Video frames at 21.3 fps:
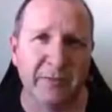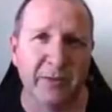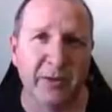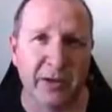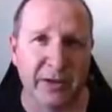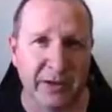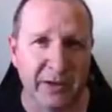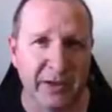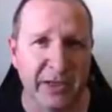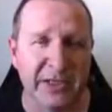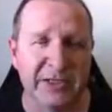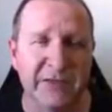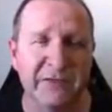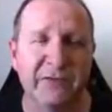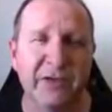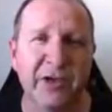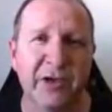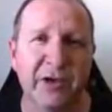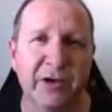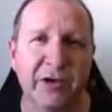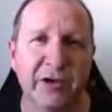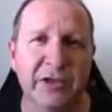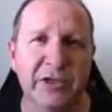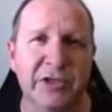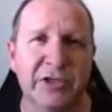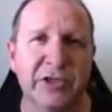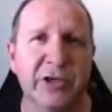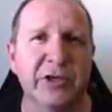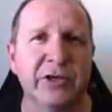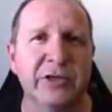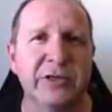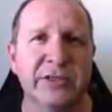in the next video, I'm going to
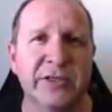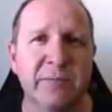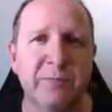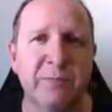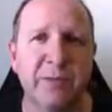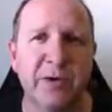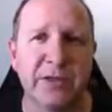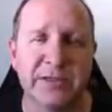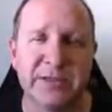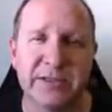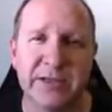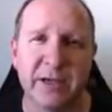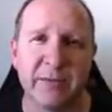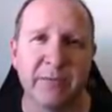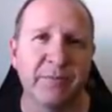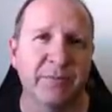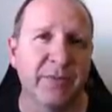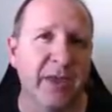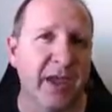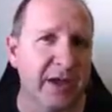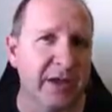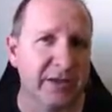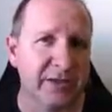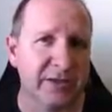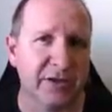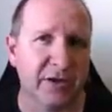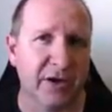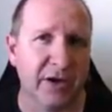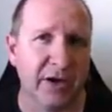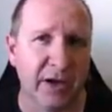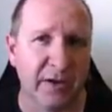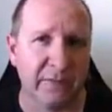show you step by step how to
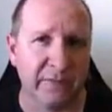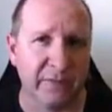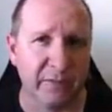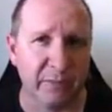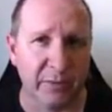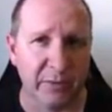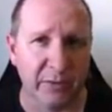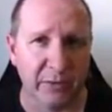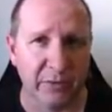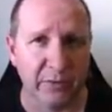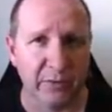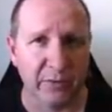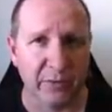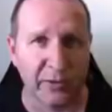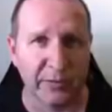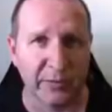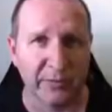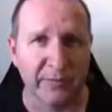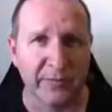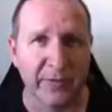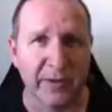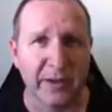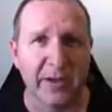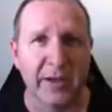sign up for Builderall